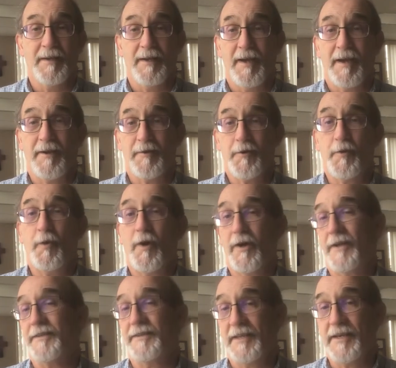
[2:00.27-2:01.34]
and who will
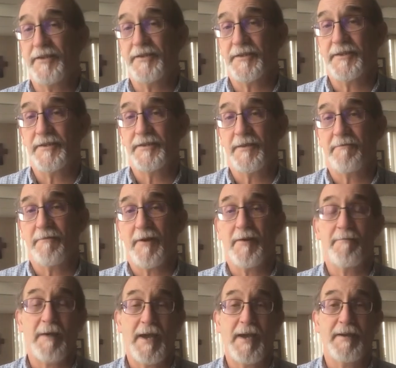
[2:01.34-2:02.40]
unleash some very
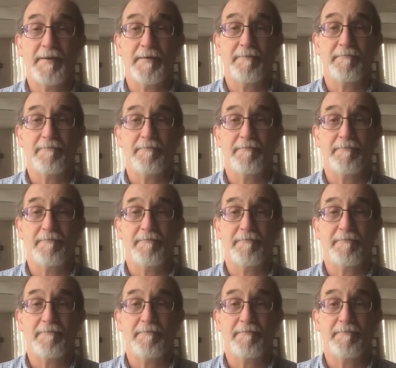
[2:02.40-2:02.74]
bad